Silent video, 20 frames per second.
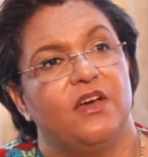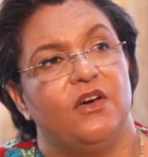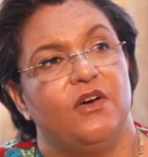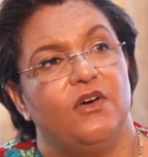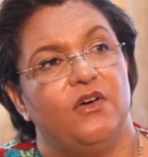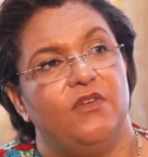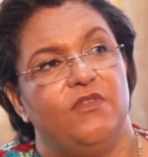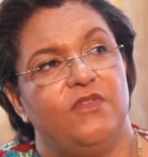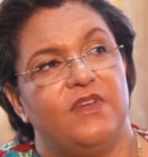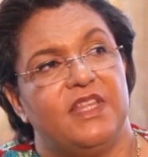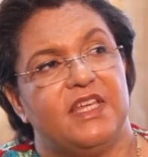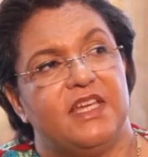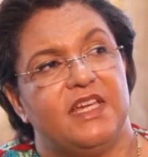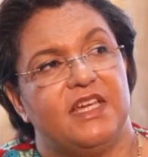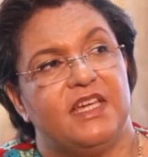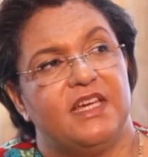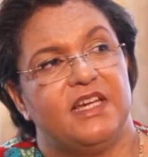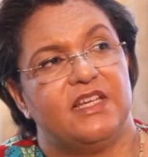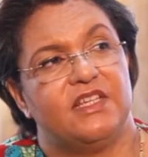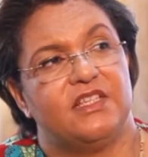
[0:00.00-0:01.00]
Over the
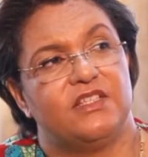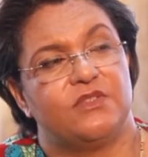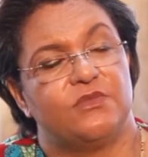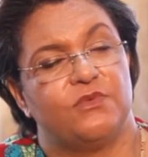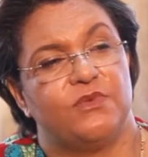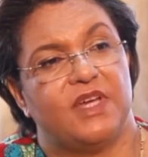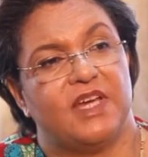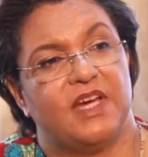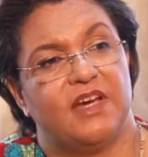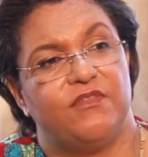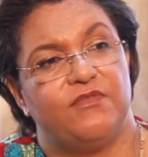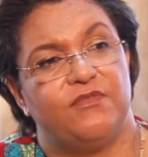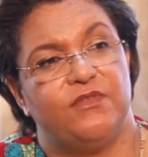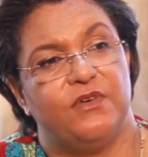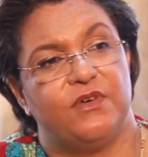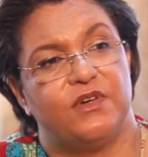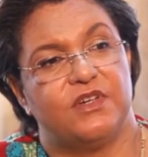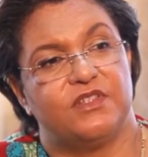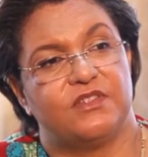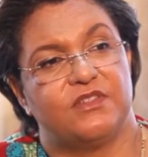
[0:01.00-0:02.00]
years, we have
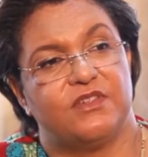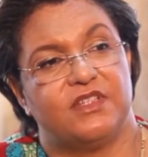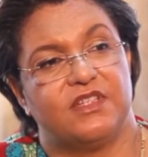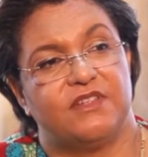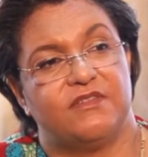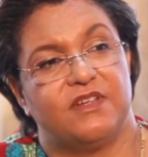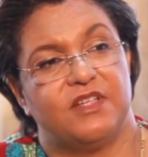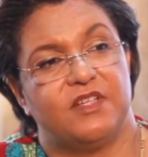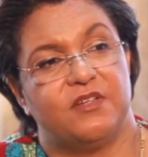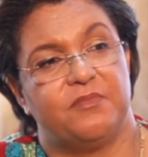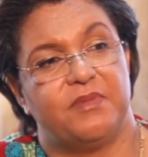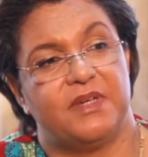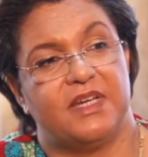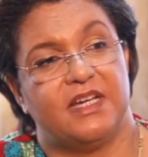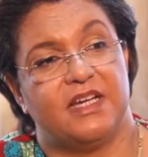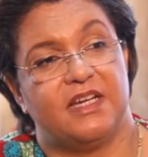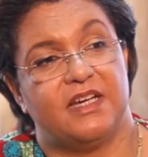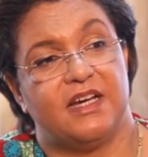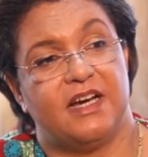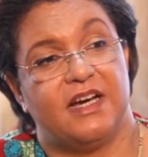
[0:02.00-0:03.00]
focused on
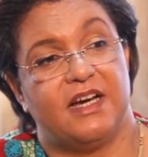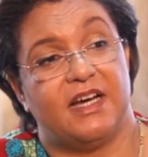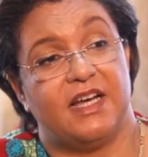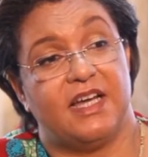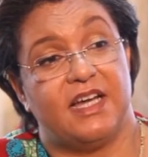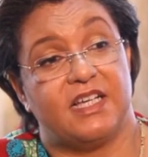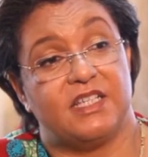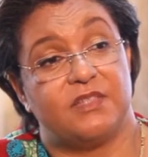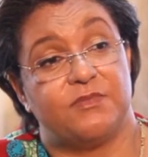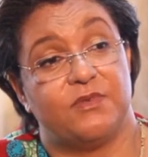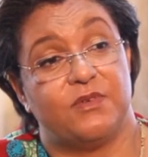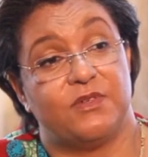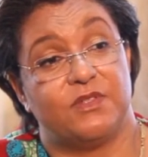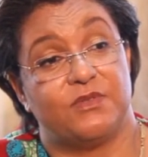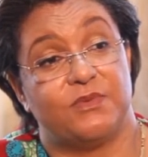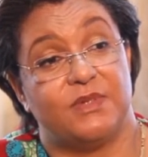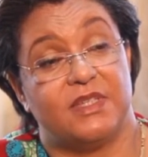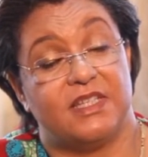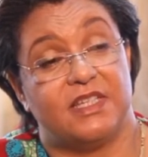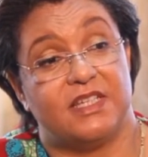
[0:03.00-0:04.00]
developing our
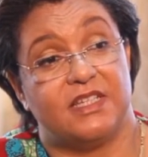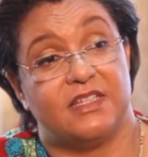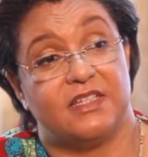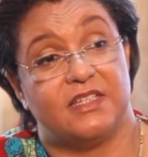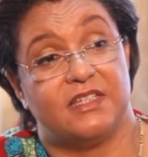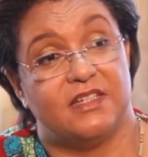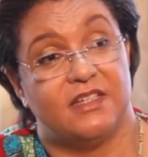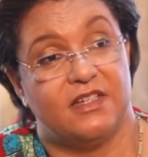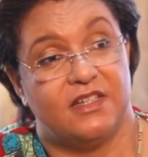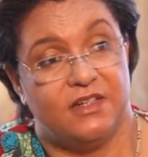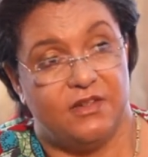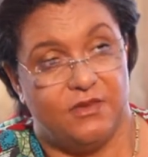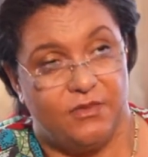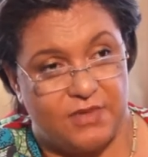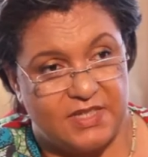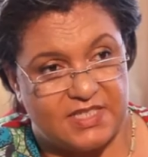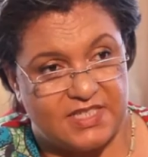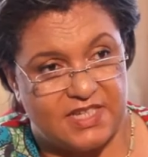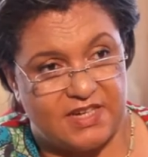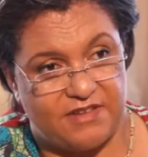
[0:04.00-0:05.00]
exports within
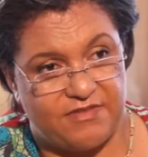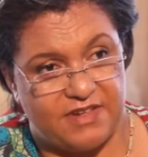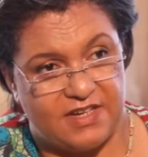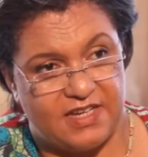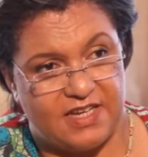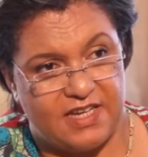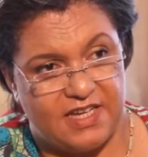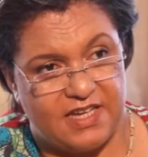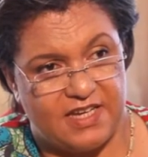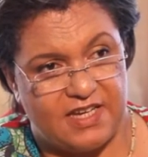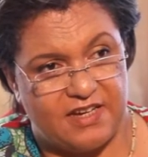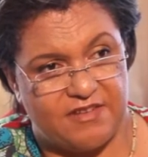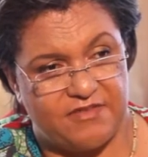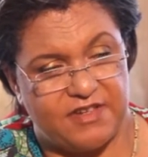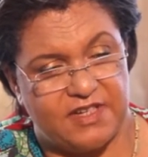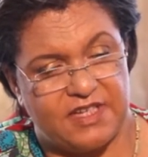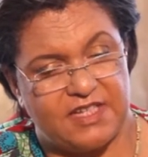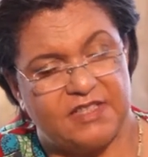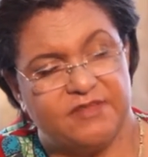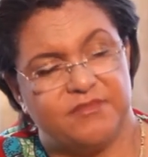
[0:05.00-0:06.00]
West Africa and
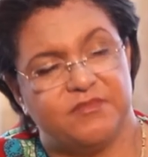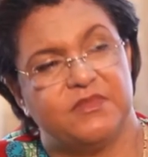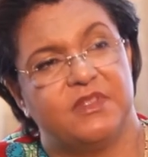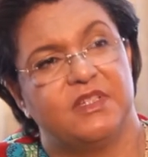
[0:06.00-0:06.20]
Africa.